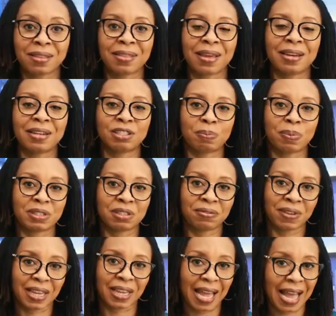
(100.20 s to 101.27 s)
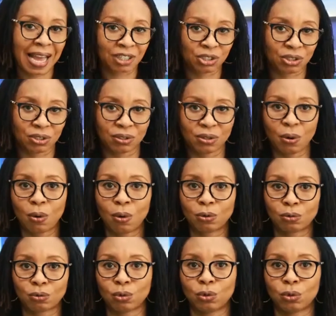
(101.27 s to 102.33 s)
than a specific action or
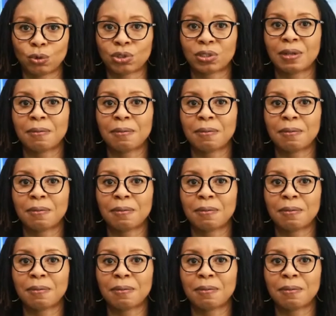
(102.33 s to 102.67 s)
rules.